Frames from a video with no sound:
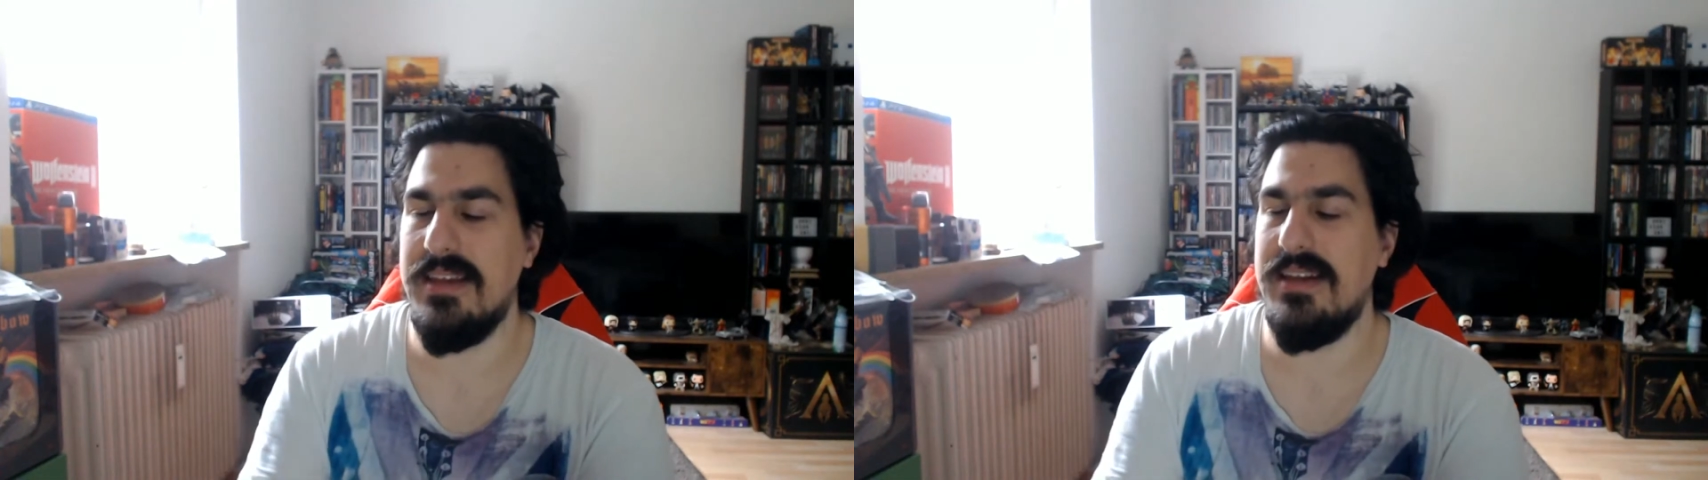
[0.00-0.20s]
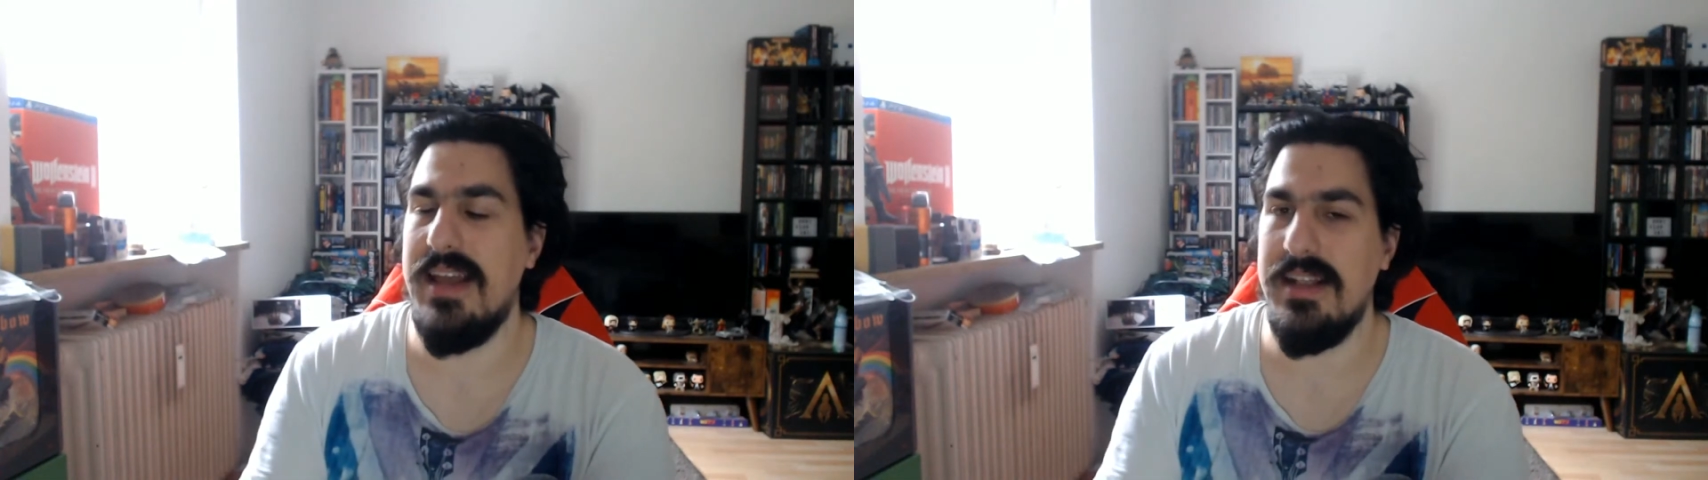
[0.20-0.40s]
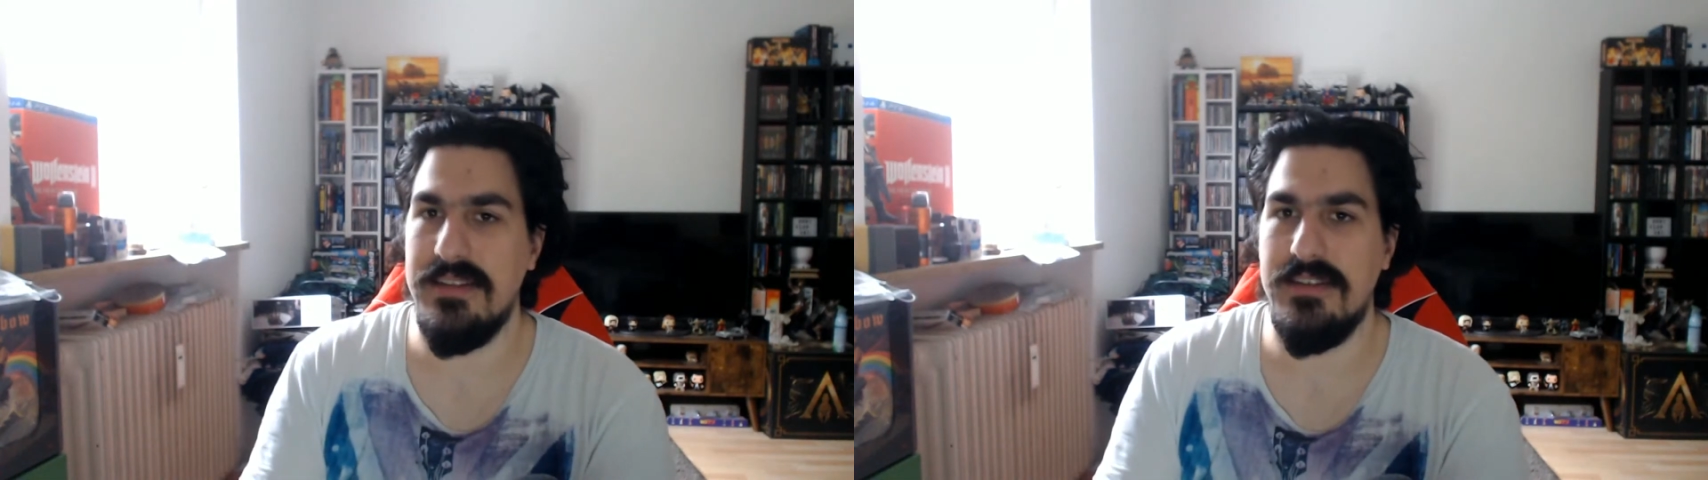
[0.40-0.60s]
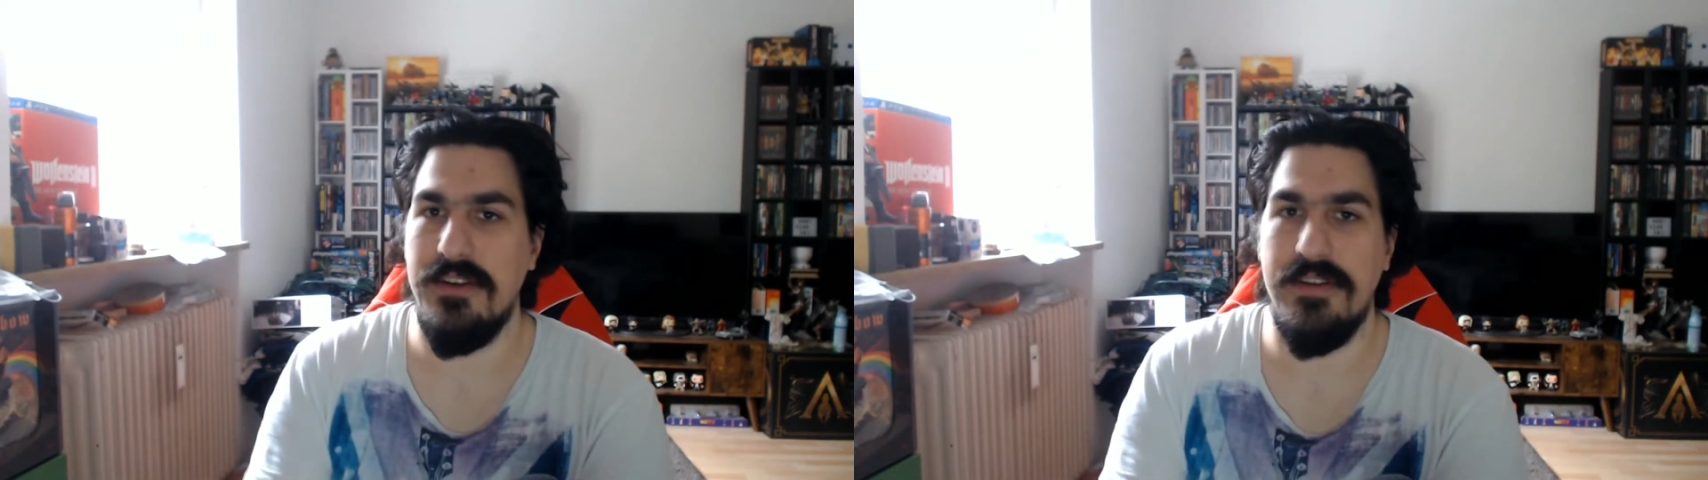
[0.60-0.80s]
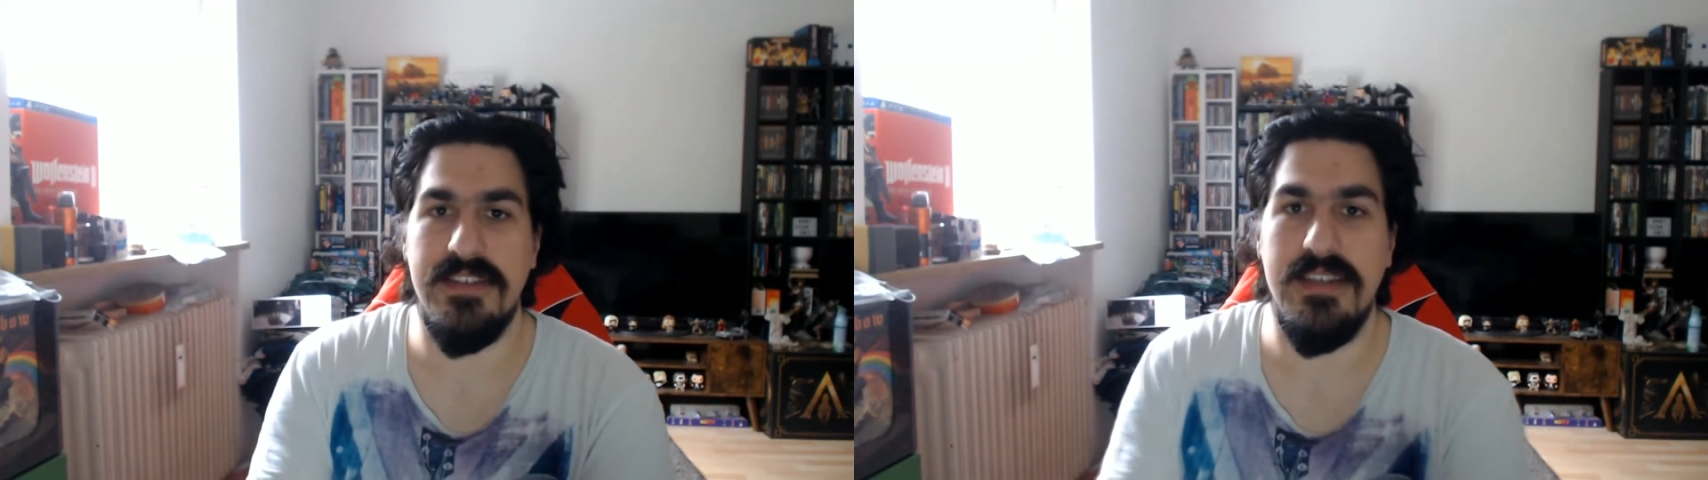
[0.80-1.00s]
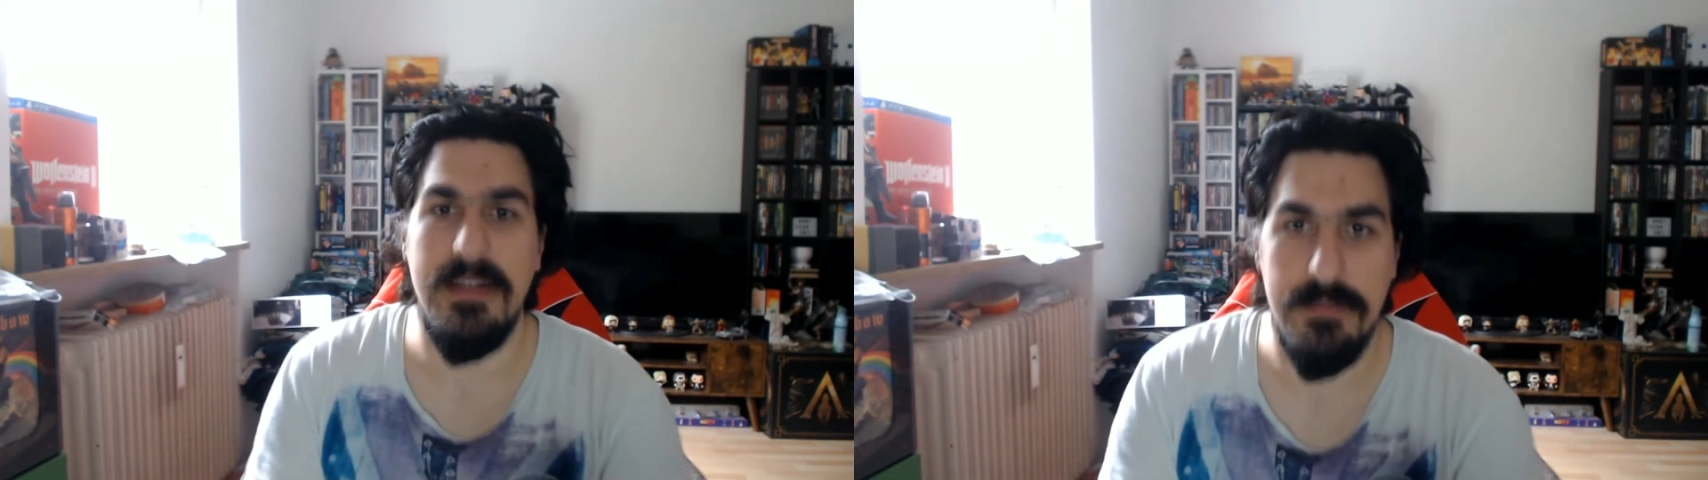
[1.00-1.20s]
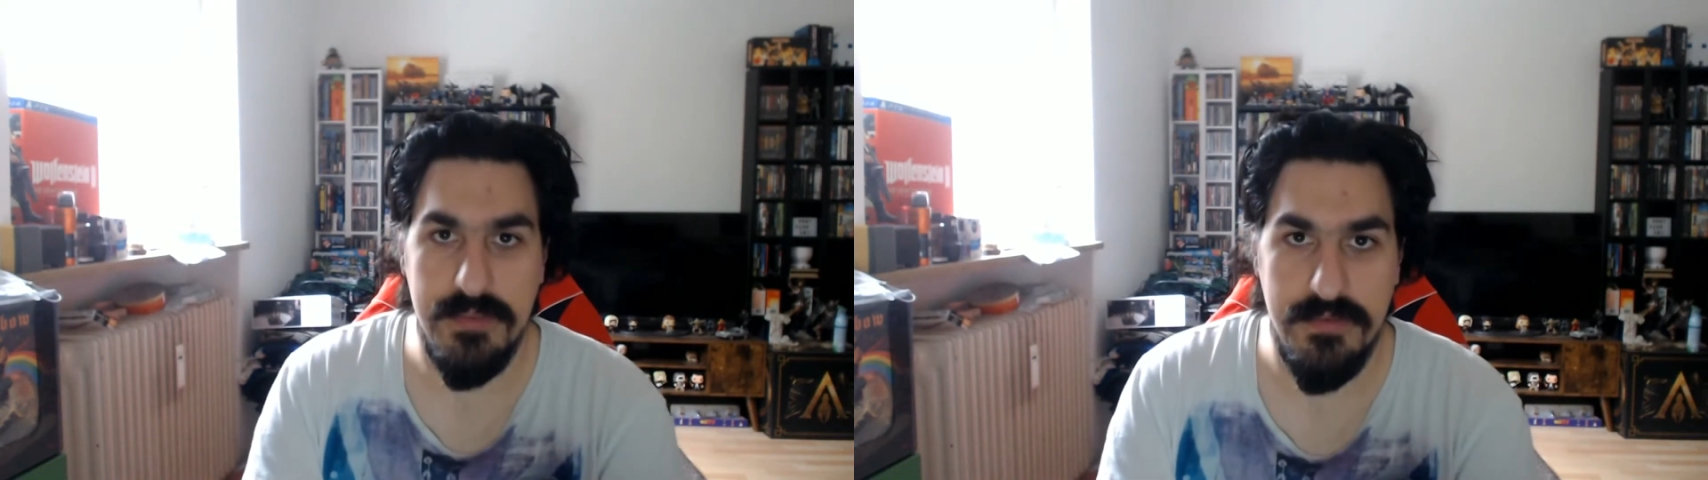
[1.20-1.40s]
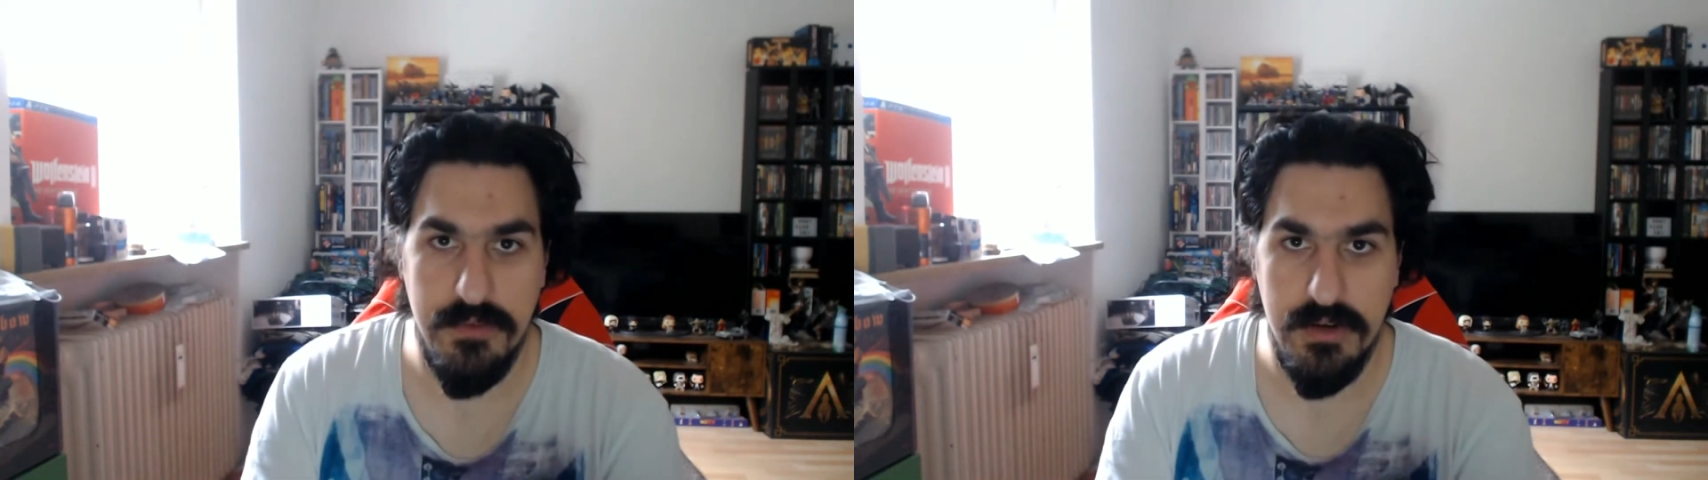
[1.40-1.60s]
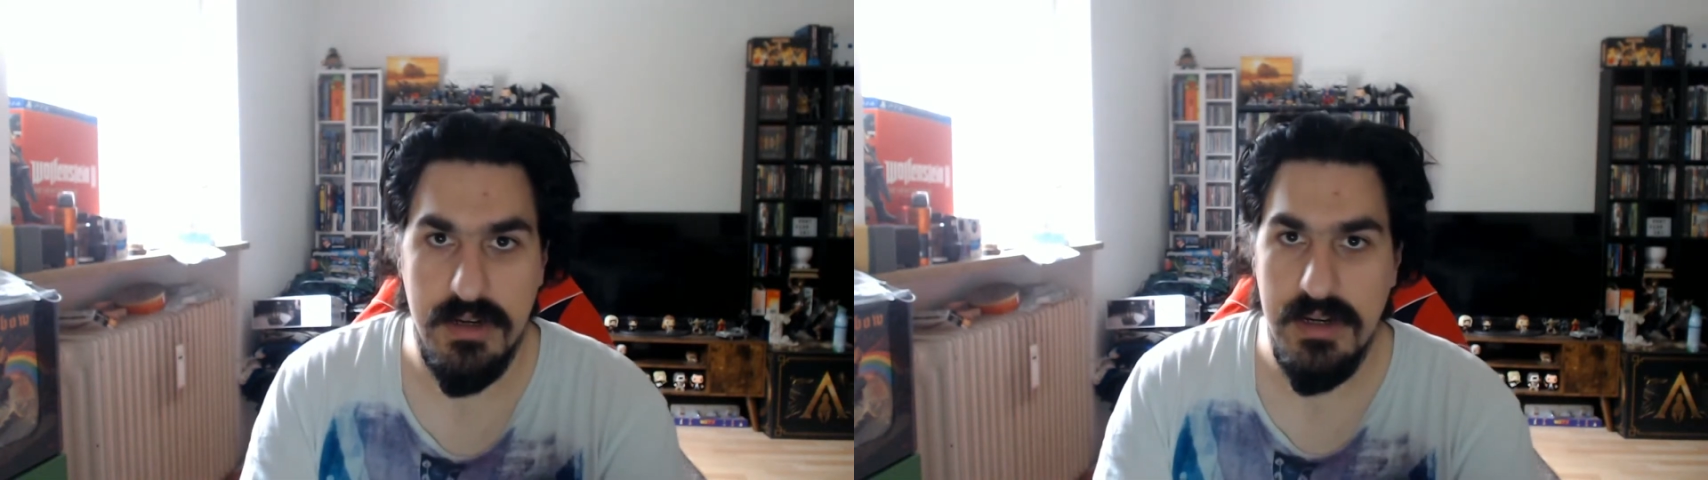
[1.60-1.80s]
else you have seen before.